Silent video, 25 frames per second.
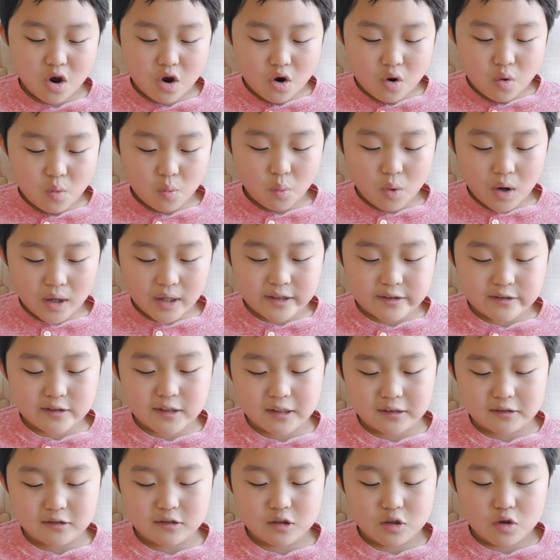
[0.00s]
What is
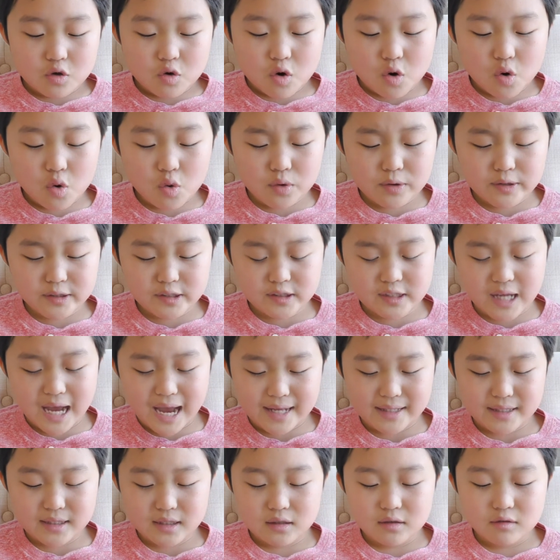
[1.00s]
this? Who is
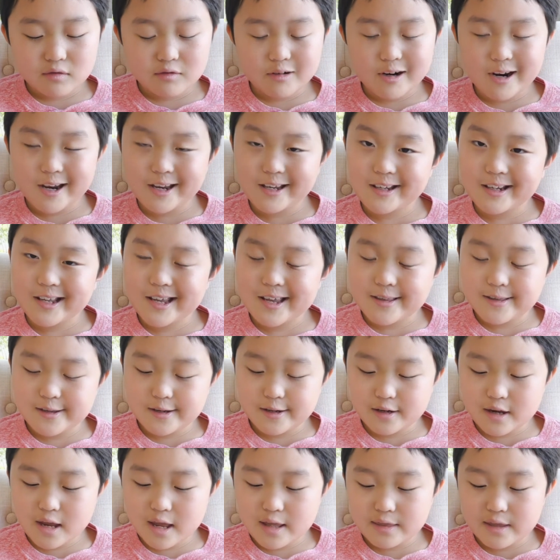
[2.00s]
that? Right? And
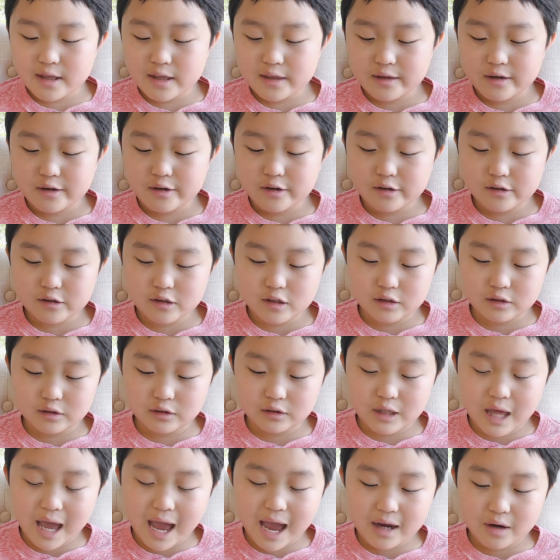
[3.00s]
then there's
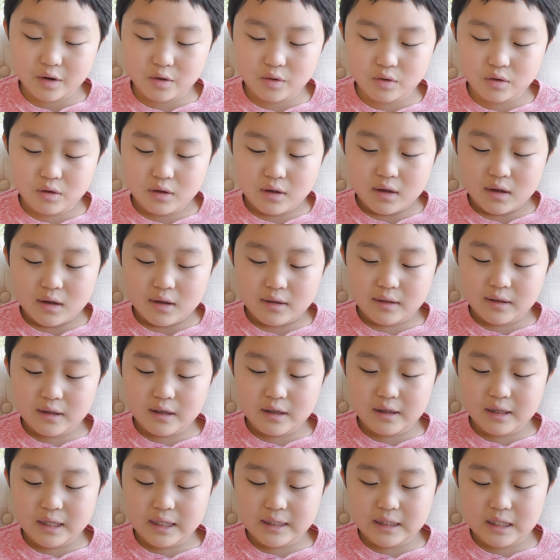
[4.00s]

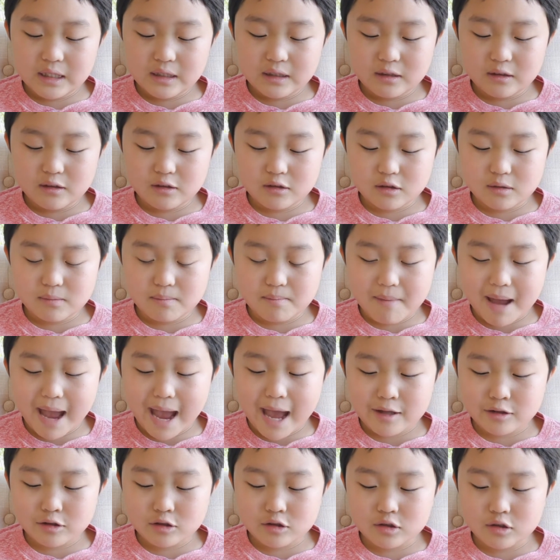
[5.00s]
the
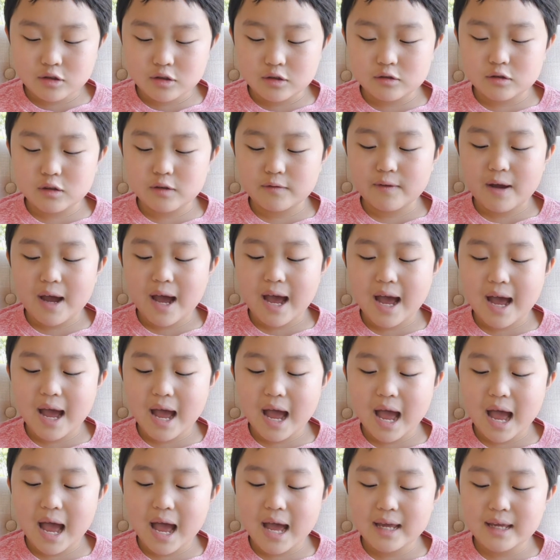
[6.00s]
masters of
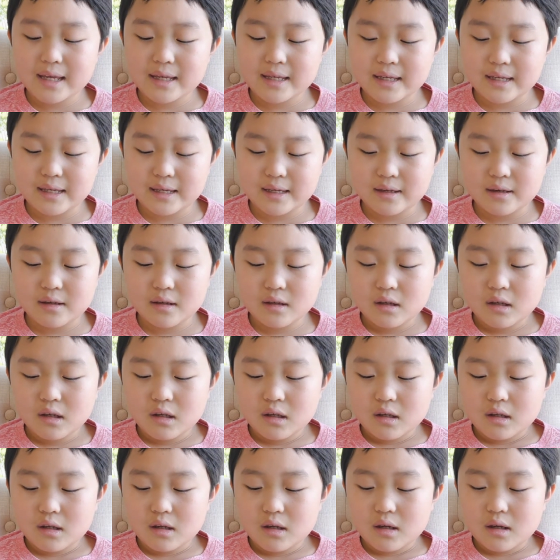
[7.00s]
Haiyi.
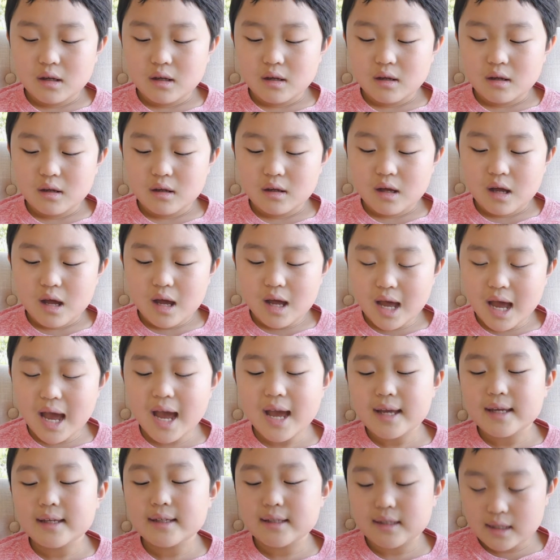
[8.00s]

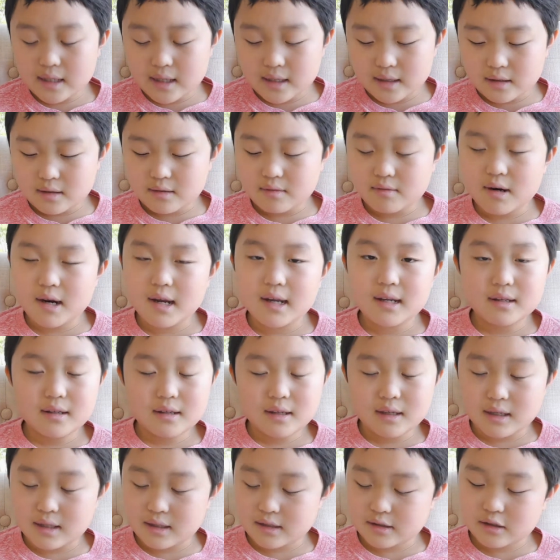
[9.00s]
Haiyi,
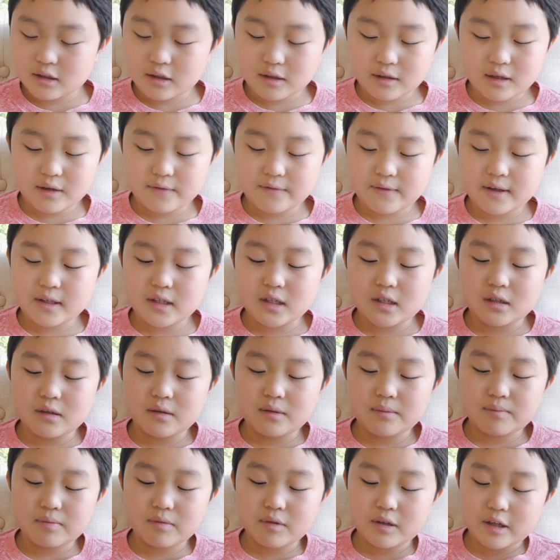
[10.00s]
right? Sorry if I
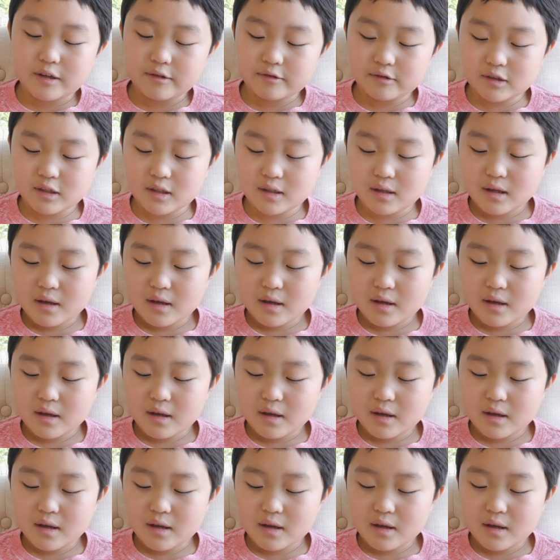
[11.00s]
didn't pronounce it.